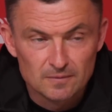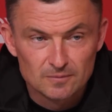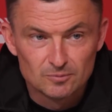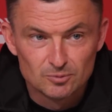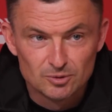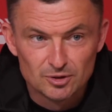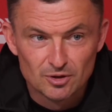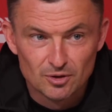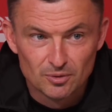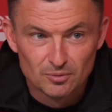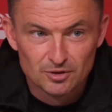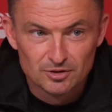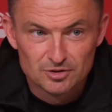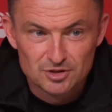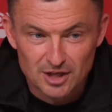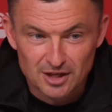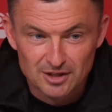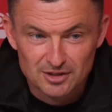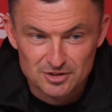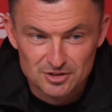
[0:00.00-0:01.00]
We know the
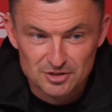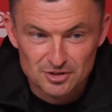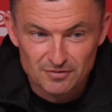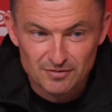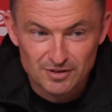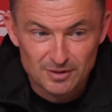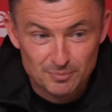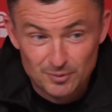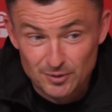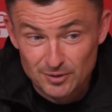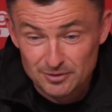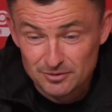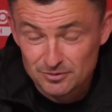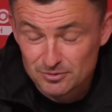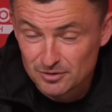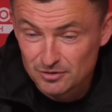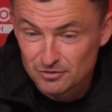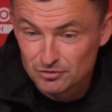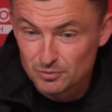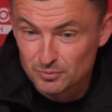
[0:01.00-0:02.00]
challenges of it, but
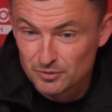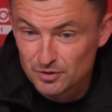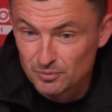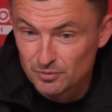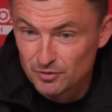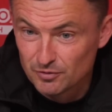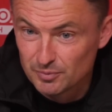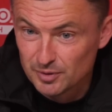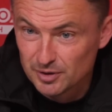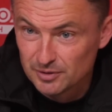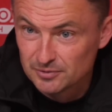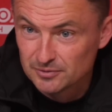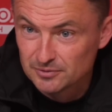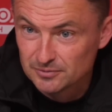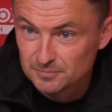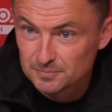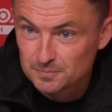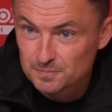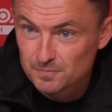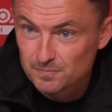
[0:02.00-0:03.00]
it's something we've been
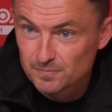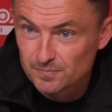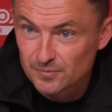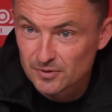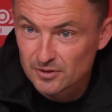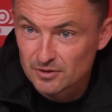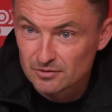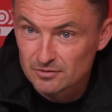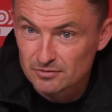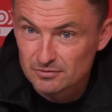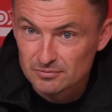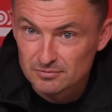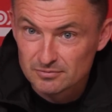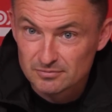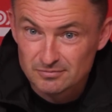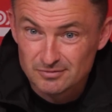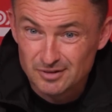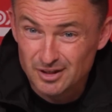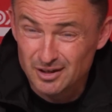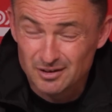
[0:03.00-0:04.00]

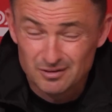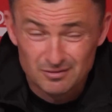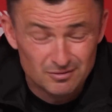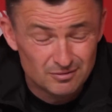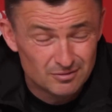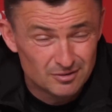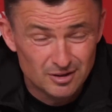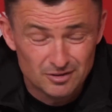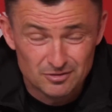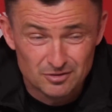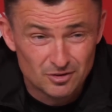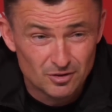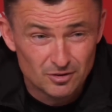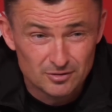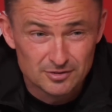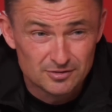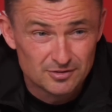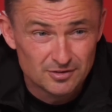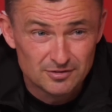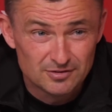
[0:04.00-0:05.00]
Yeah, listen, not
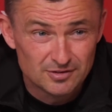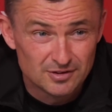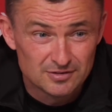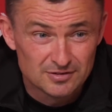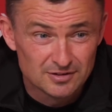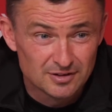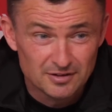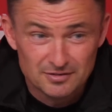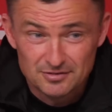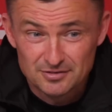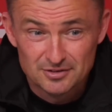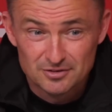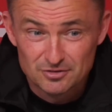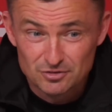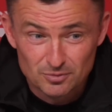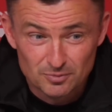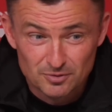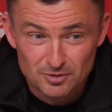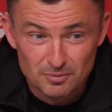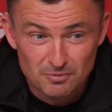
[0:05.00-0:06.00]
just this season, last season,
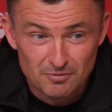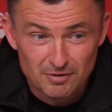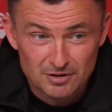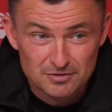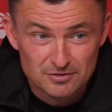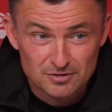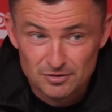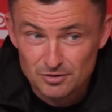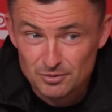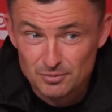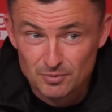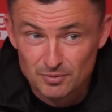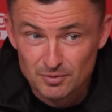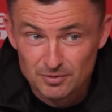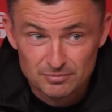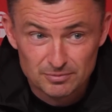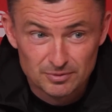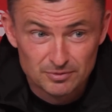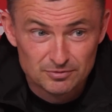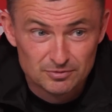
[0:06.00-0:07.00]
something we've had to do,
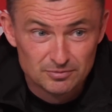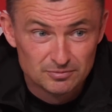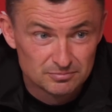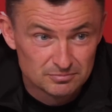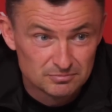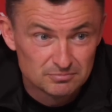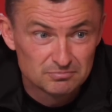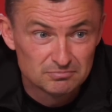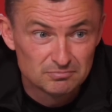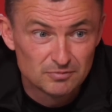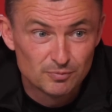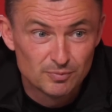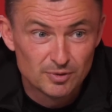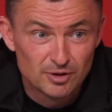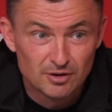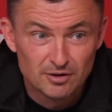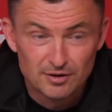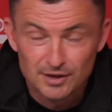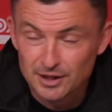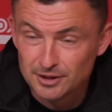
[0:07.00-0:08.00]
and we've
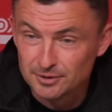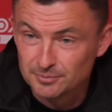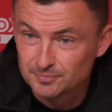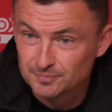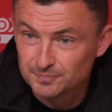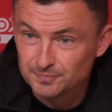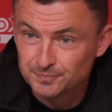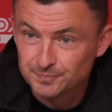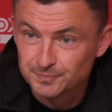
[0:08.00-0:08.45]
been all right.